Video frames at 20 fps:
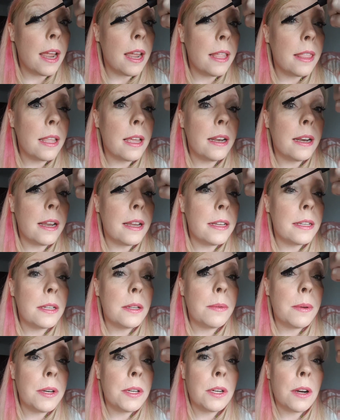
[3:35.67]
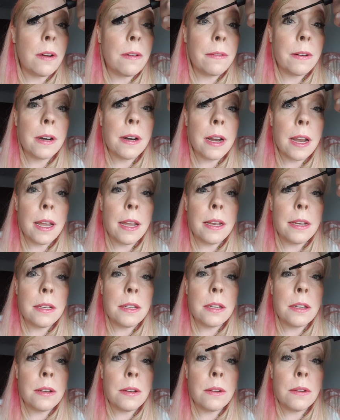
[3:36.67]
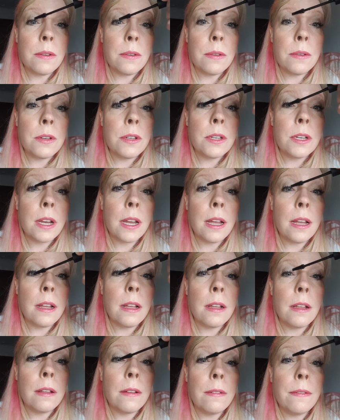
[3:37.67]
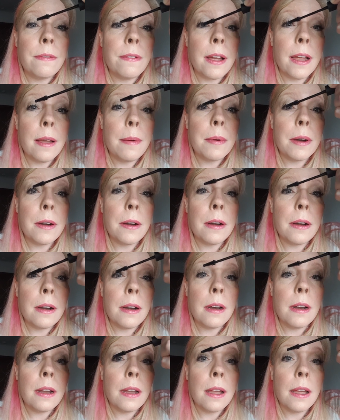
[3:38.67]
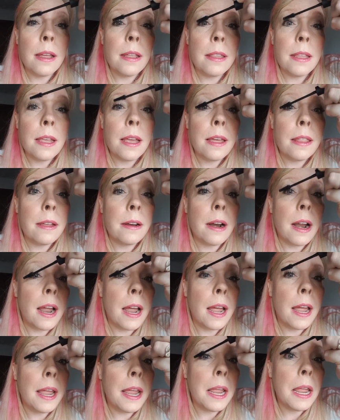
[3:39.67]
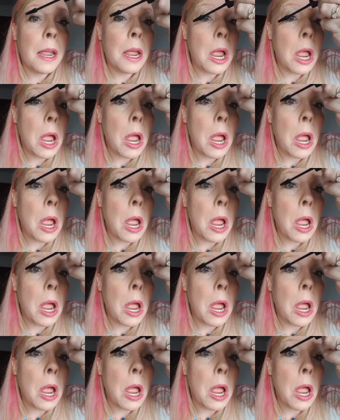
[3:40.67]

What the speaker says: and then I switch over and do gel fiber on the other eye.